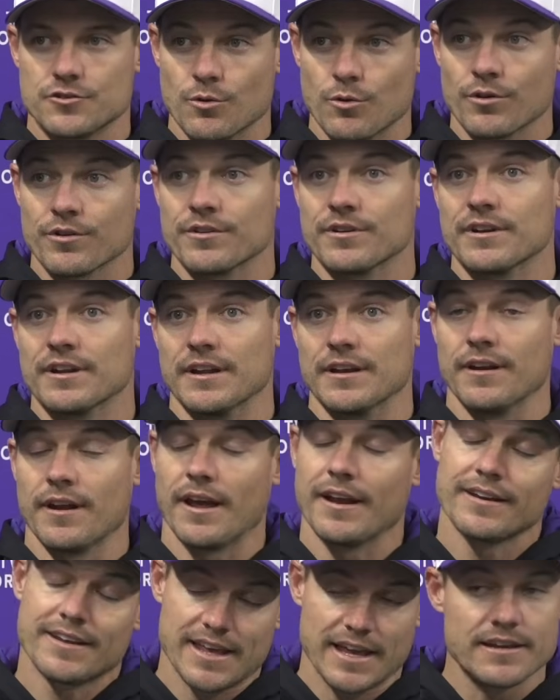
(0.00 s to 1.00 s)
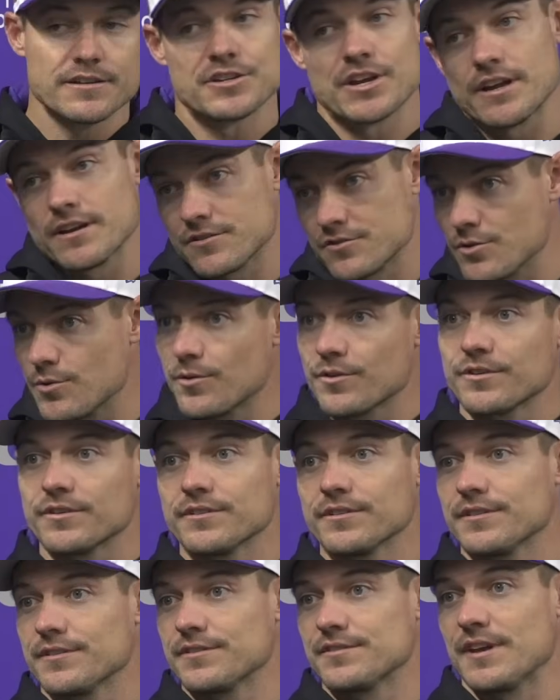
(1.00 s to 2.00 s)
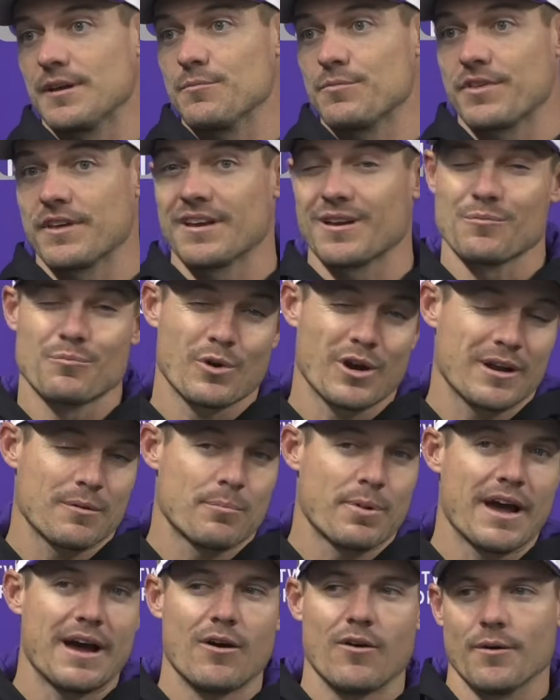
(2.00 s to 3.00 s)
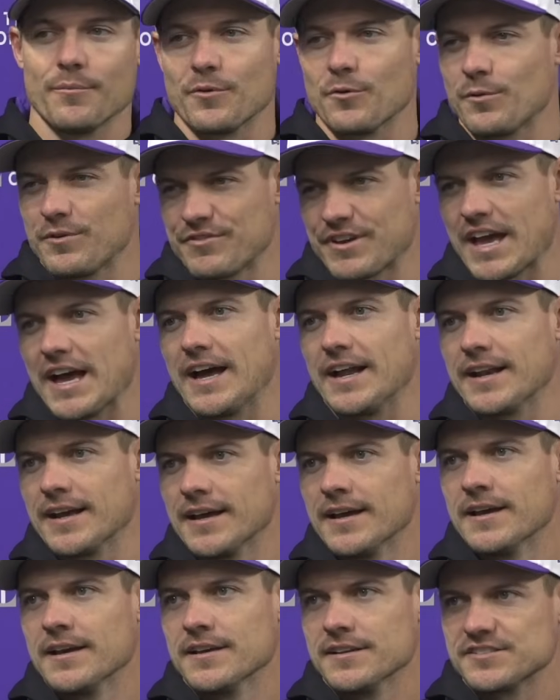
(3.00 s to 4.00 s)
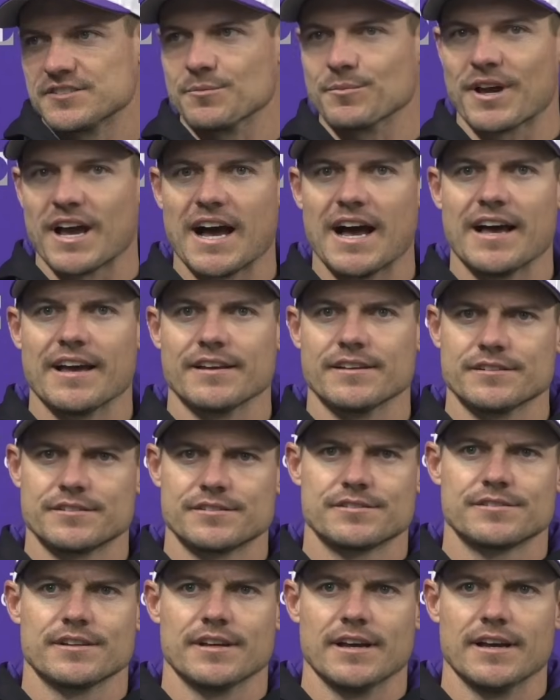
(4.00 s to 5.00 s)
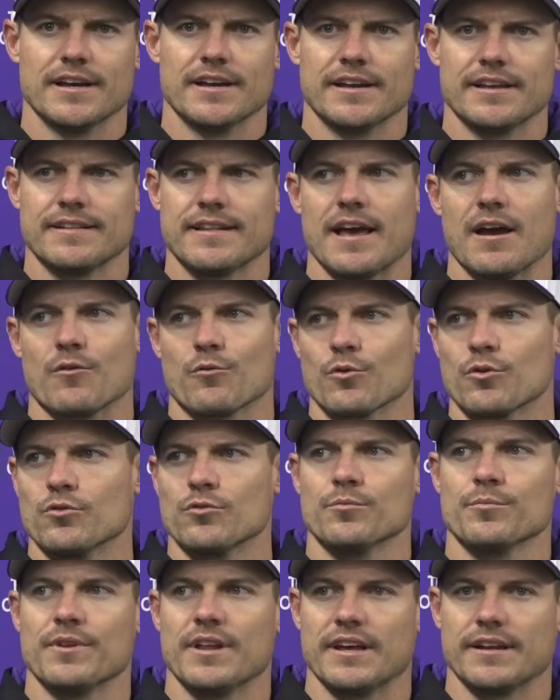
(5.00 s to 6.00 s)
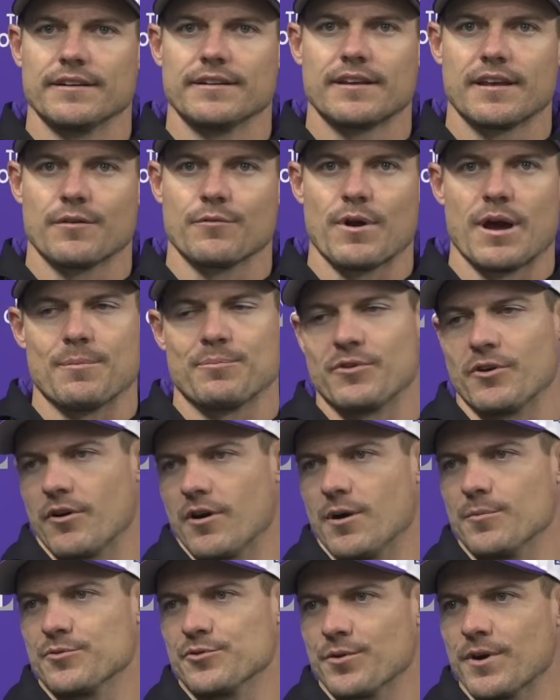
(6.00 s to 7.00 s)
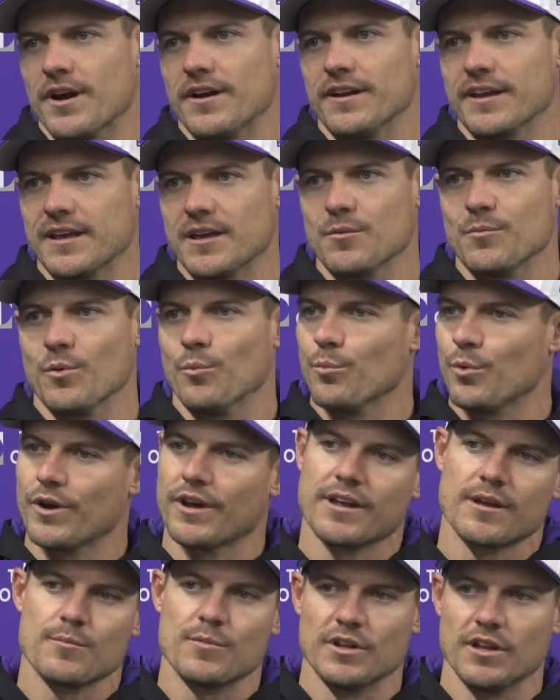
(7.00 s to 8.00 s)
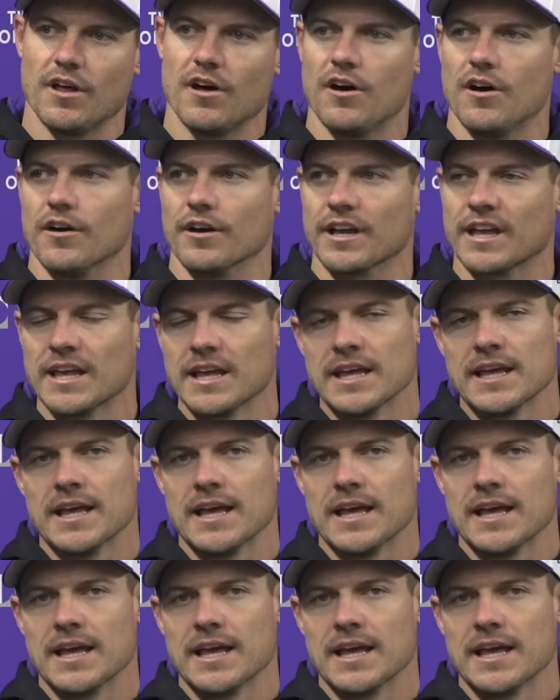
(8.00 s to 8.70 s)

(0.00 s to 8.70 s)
Jordan and KJ to Jordan, same thing. And Brandon Powell, I mean, we've got some guys in that room that can wrap their arms around him and bring him along.